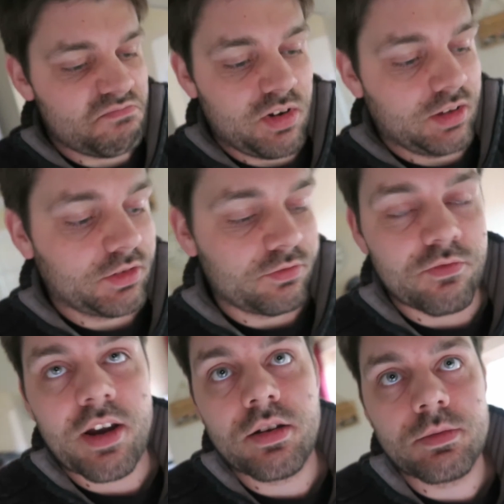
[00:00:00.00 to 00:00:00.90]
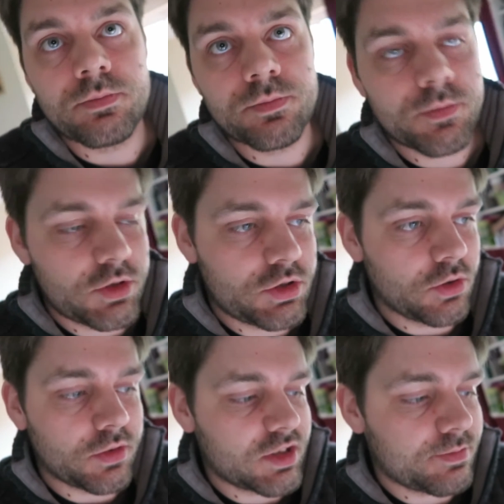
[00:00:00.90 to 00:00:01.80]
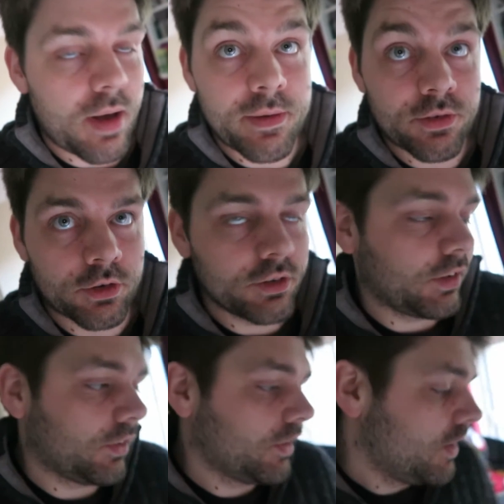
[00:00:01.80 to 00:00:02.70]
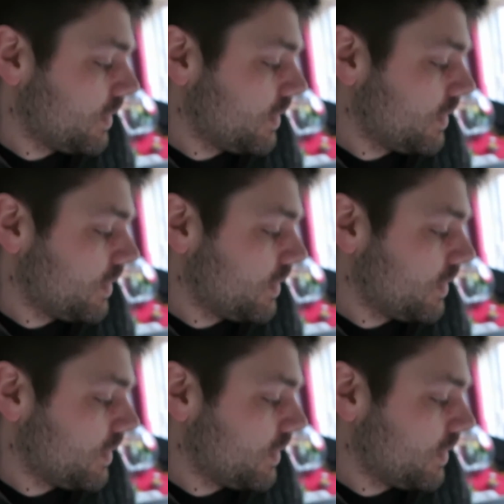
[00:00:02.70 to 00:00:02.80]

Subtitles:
well, just random junk spammy sources.